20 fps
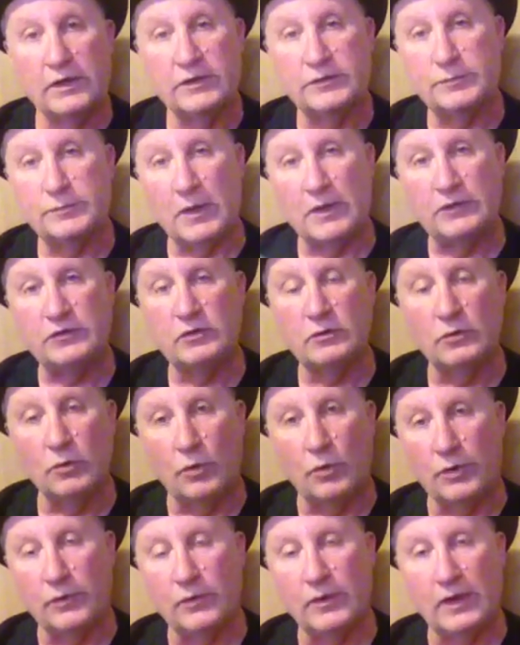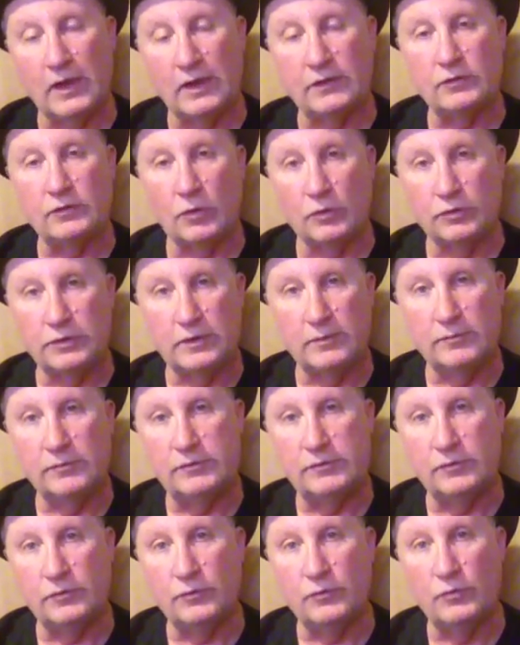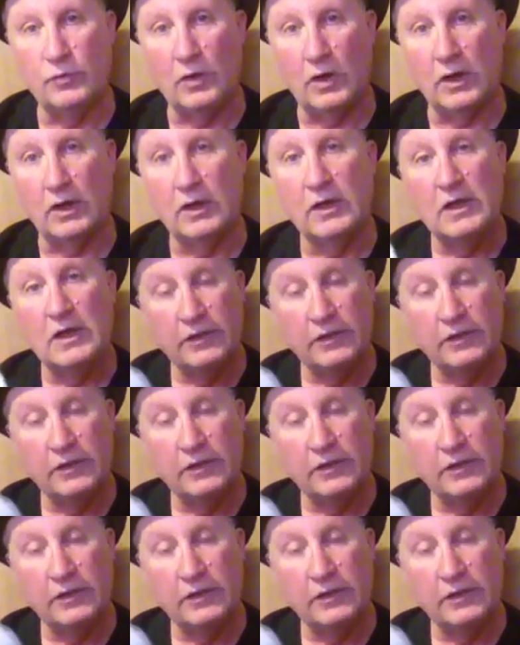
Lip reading: a special order, and I told him to,